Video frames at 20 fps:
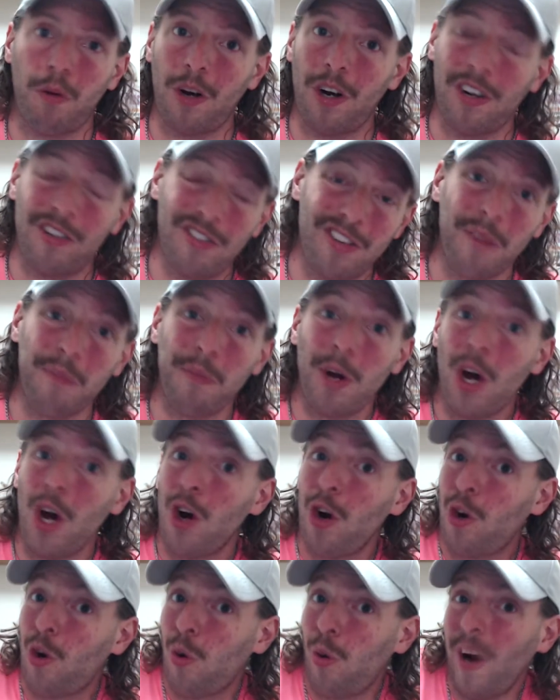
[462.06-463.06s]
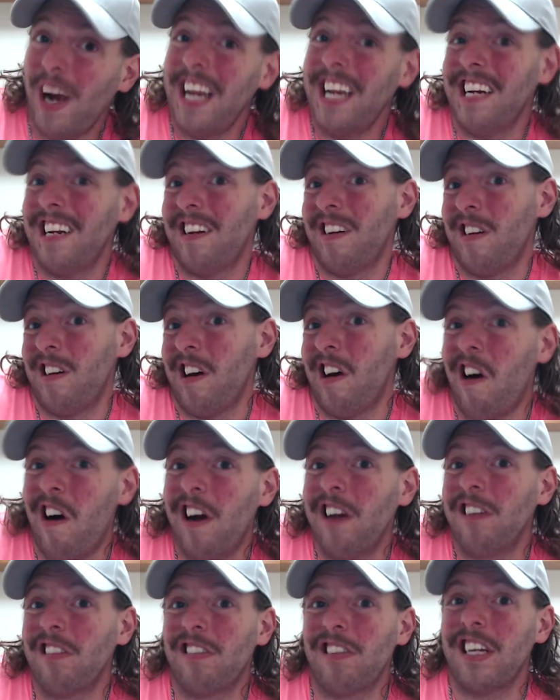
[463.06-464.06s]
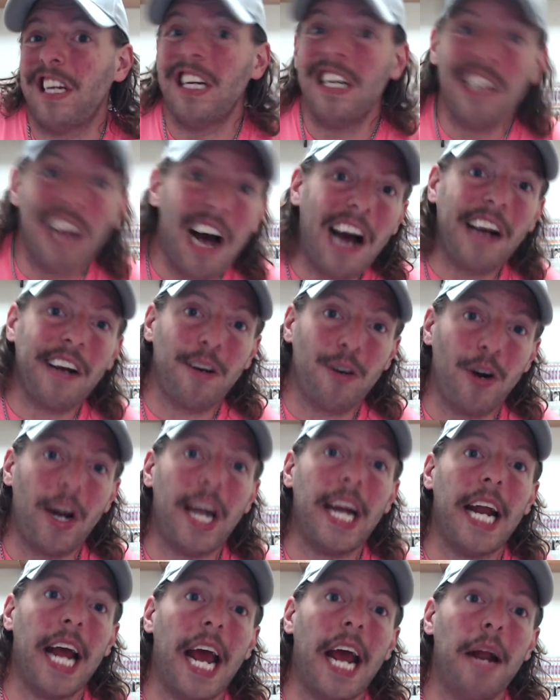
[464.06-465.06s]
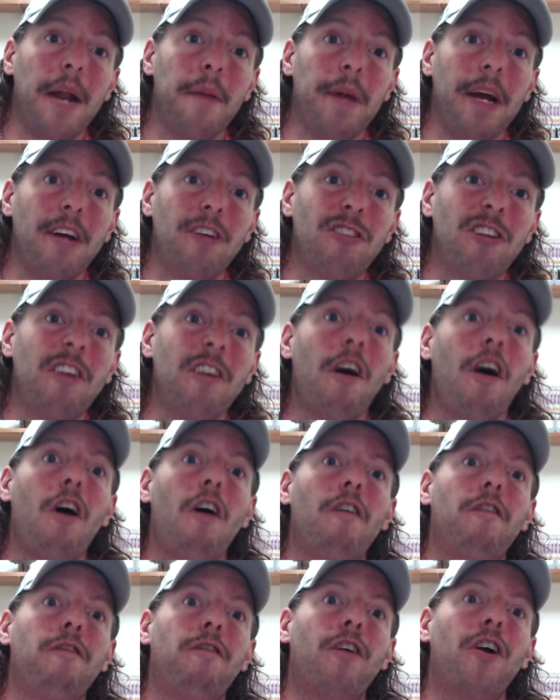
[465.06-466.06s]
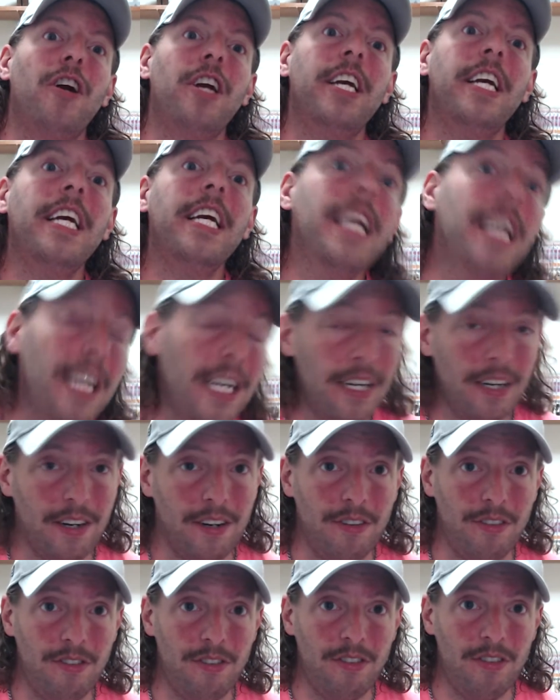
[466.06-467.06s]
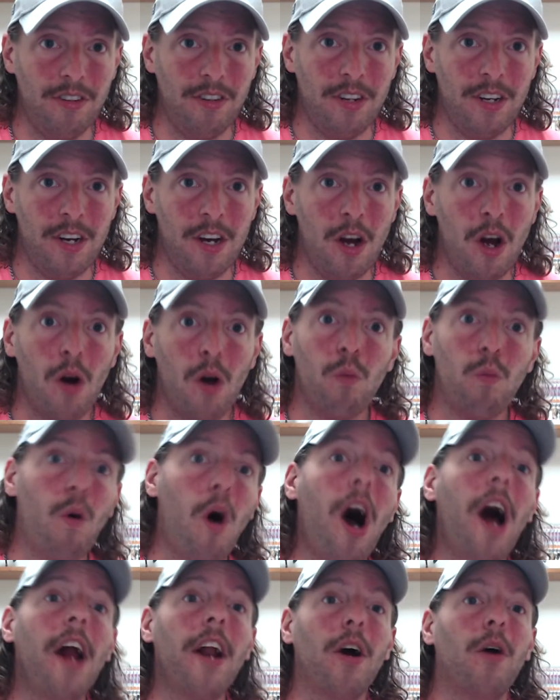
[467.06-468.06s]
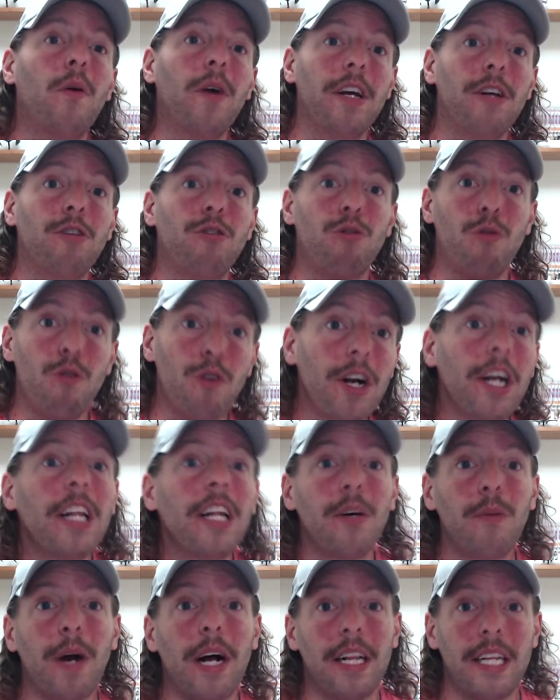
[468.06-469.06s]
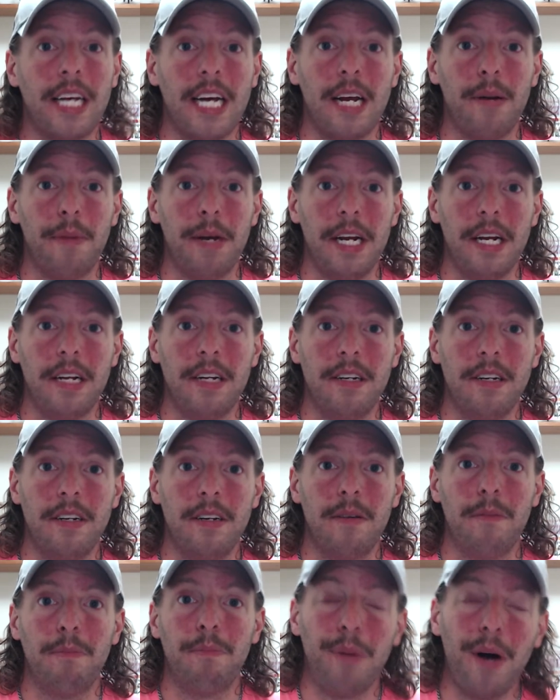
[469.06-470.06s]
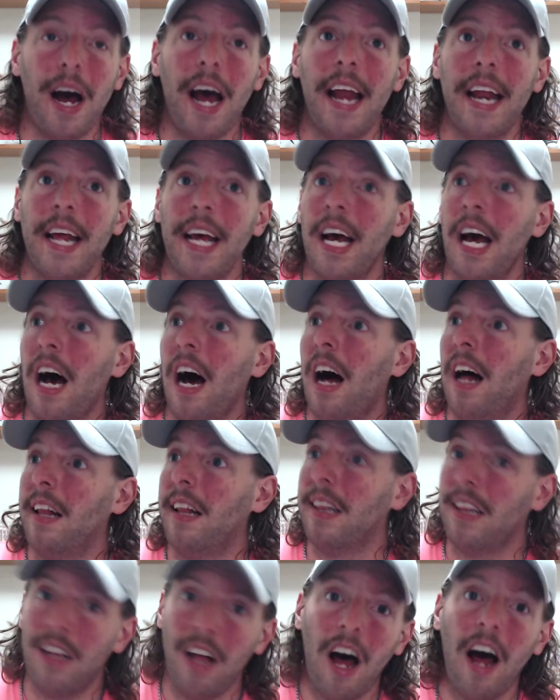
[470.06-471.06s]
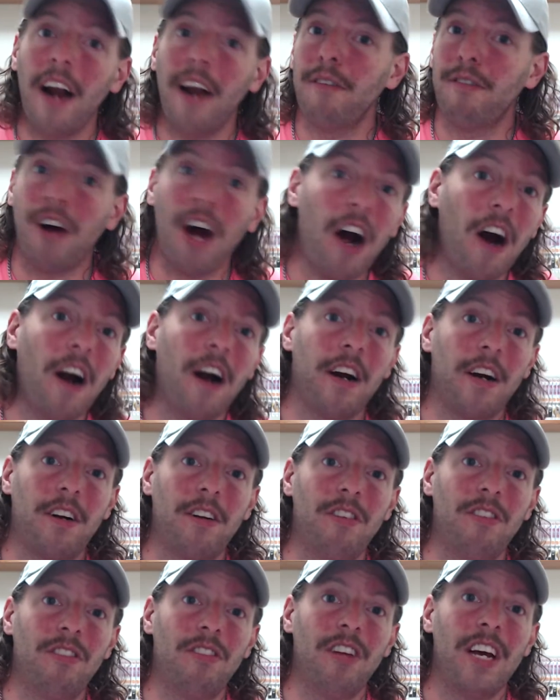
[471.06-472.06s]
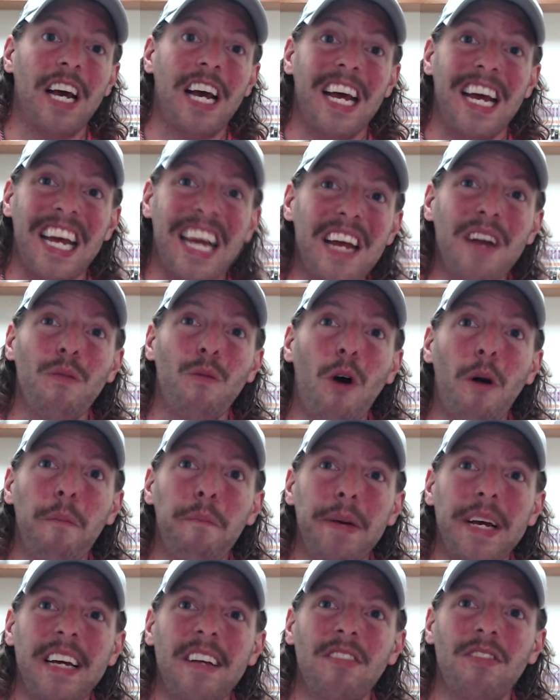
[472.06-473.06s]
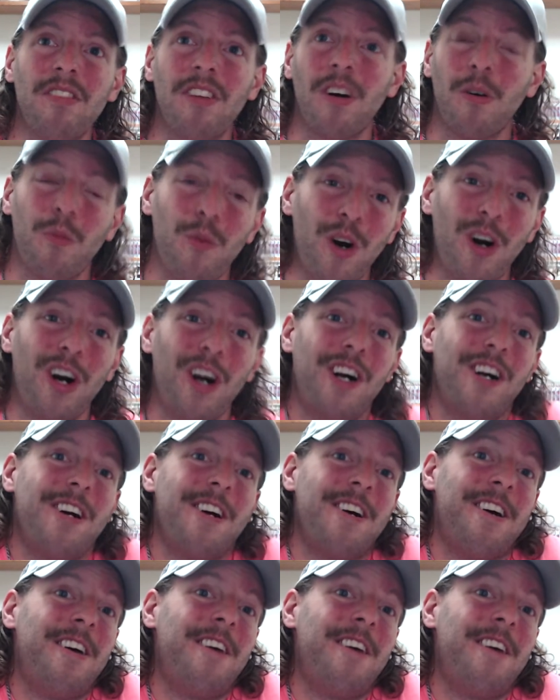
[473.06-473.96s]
some quite... honestly, not great animation for years. Wano is really well animated, but a lot of arcs in One Piece were